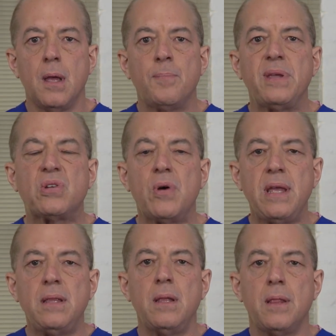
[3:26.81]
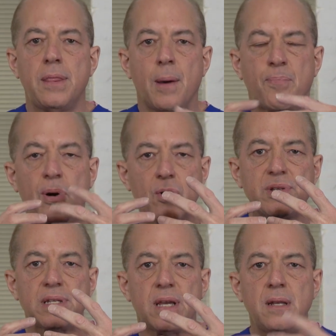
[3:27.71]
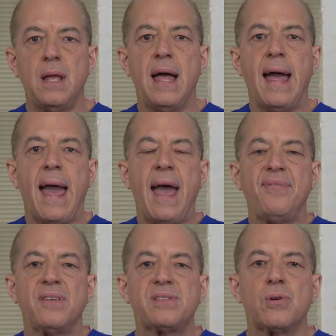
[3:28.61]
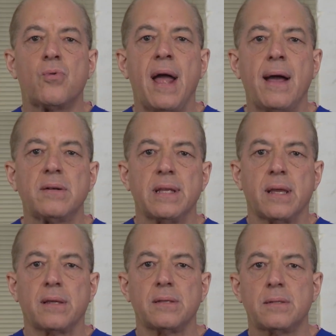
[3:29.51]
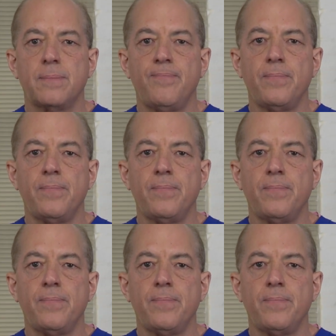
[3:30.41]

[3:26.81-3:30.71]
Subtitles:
between the person and the surroundings,